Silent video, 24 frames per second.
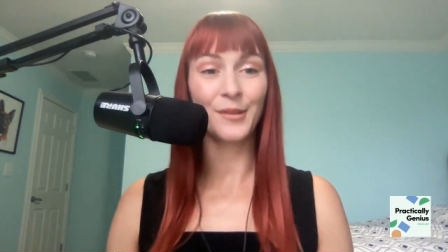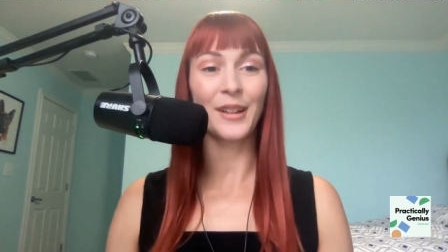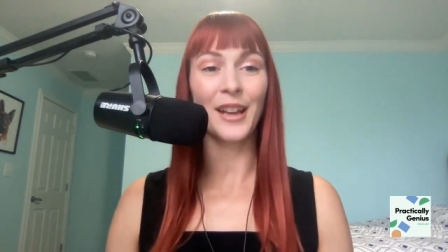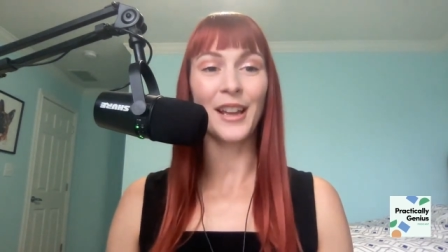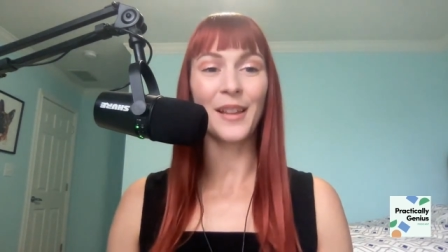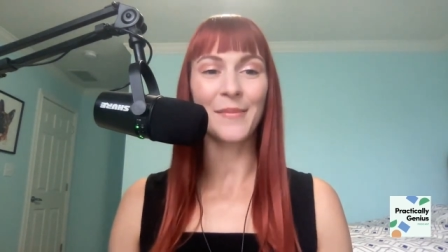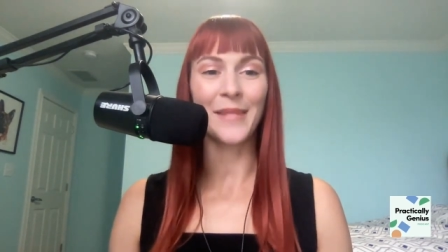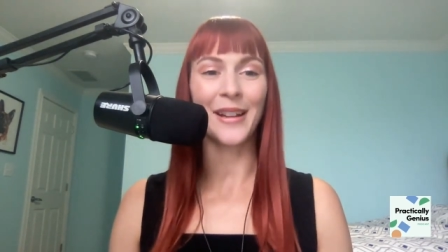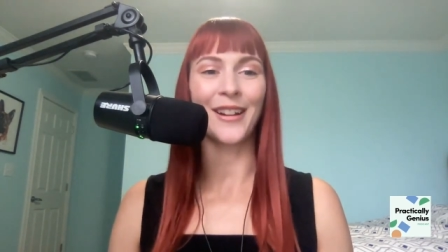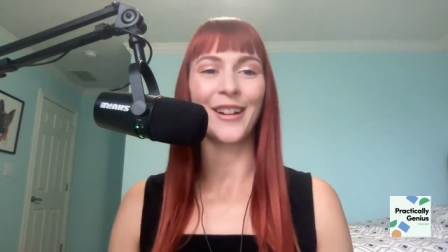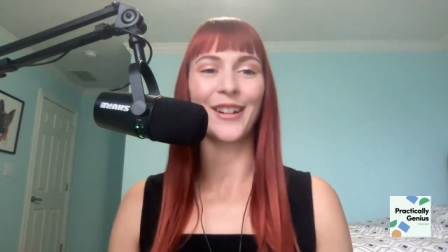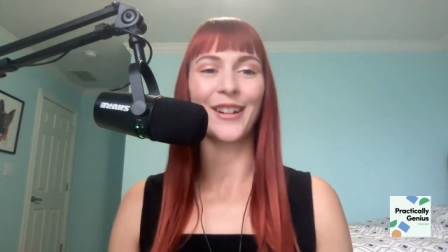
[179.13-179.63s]

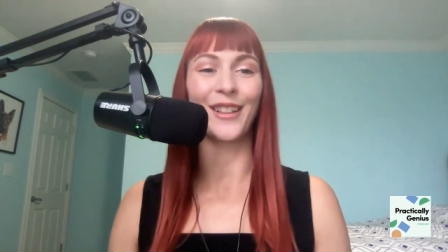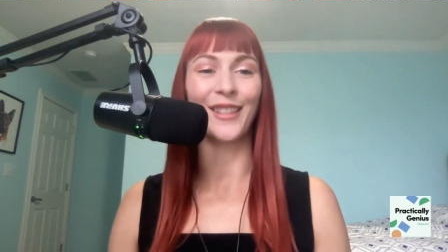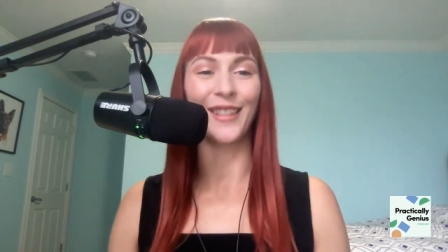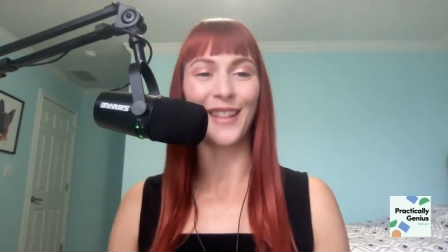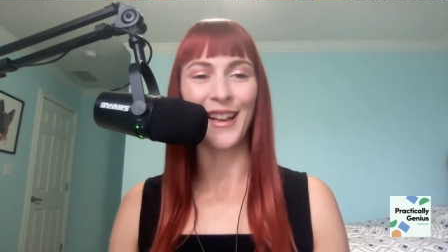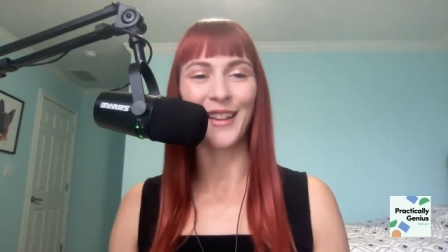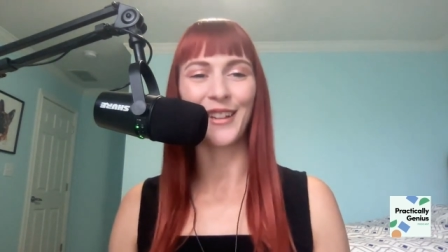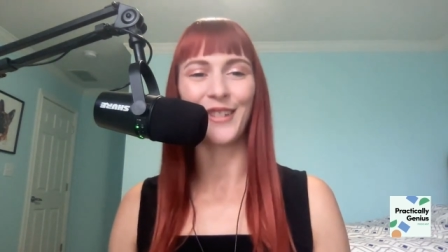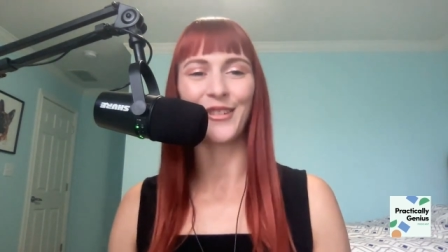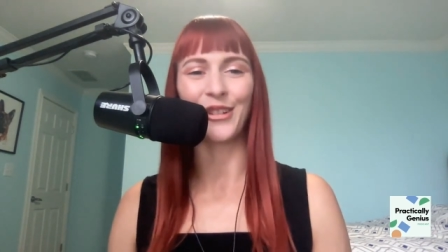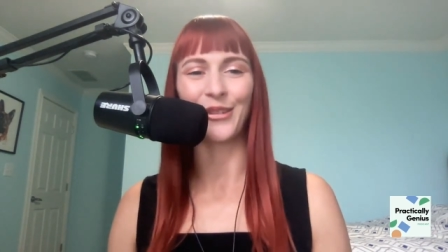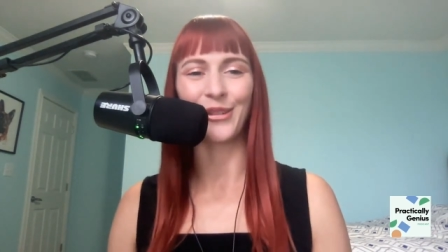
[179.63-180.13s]
nightmare in a
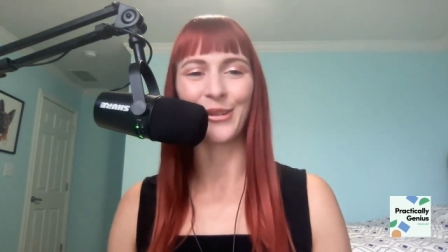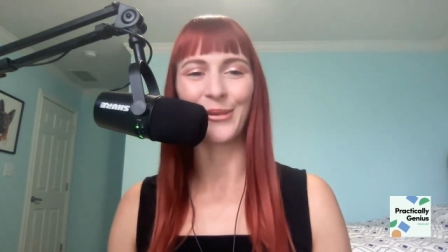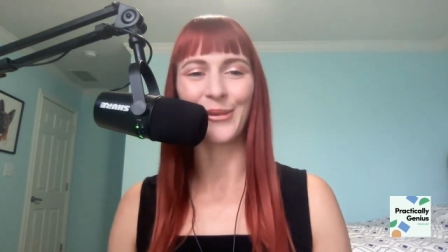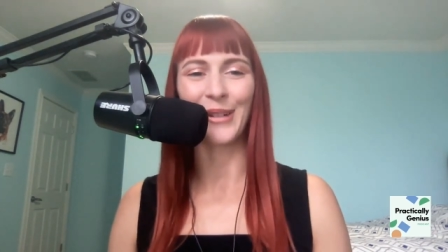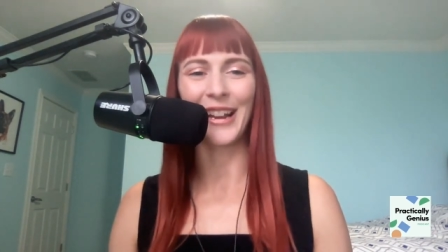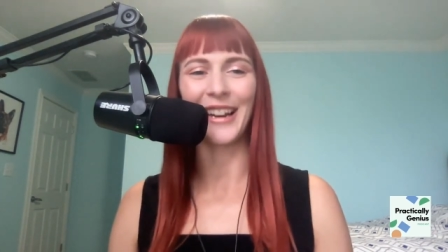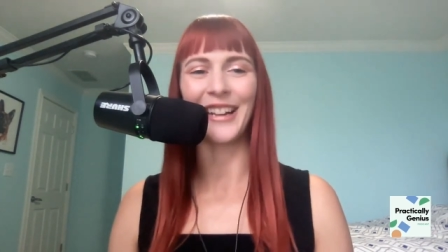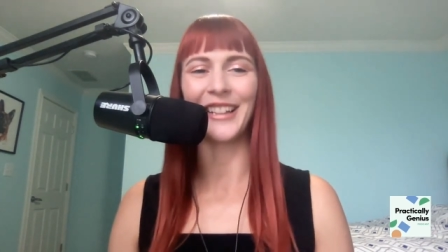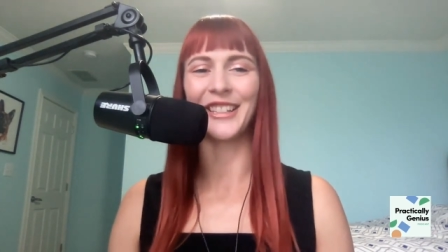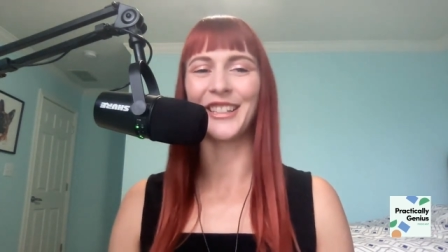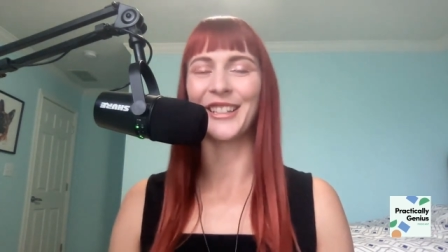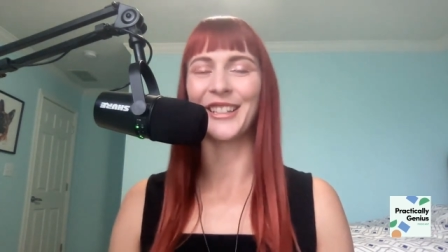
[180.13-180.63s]
lot of different
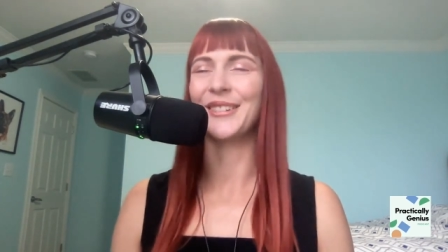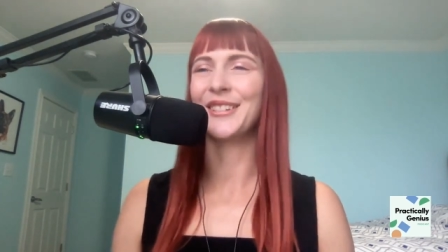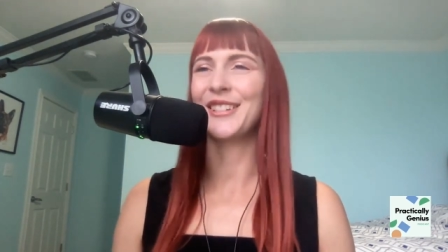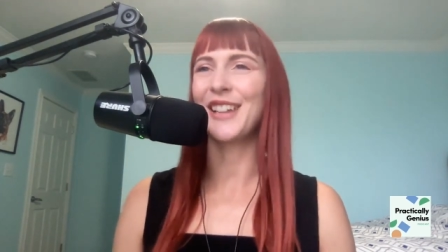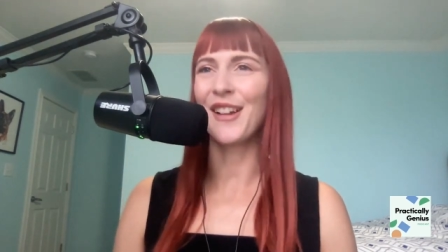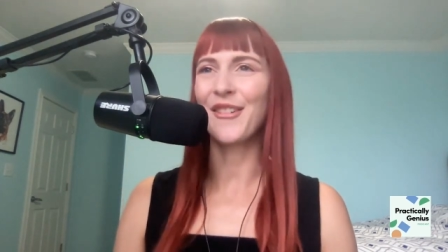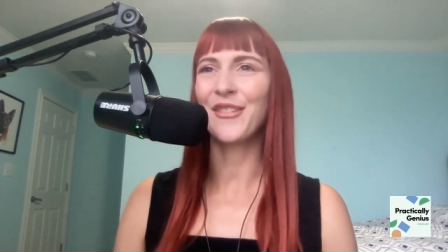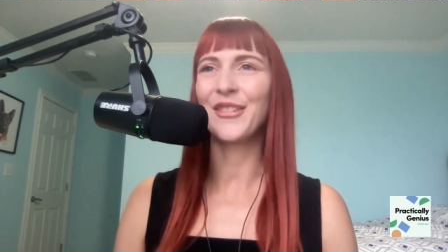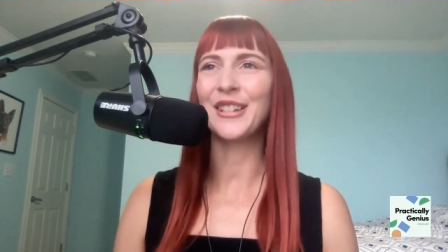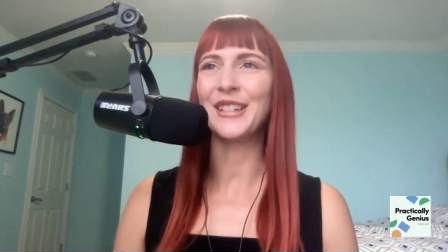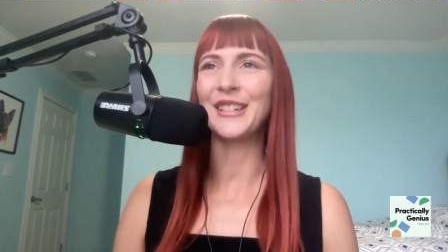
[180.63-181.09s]
ways. So definitely